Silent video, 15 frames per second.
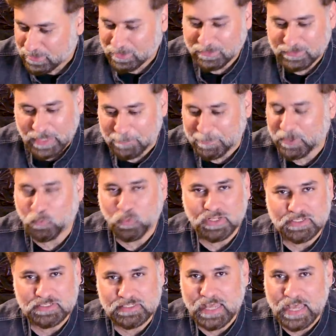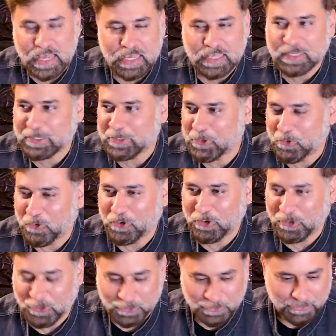tapping one's hand
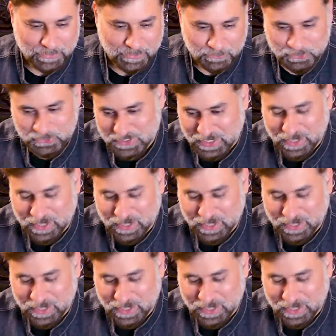or using